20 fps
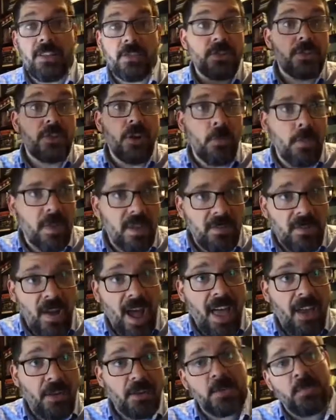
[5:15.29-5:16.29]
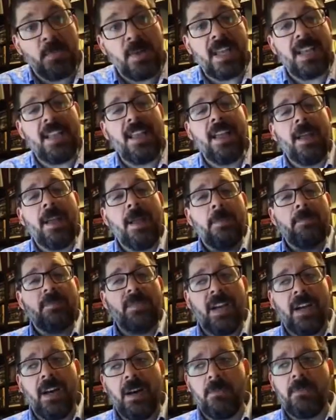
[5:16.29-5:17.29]
They're still big files, but
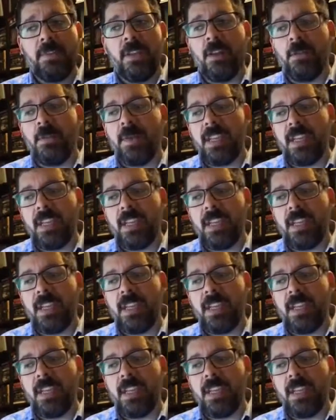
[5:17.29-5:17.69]
we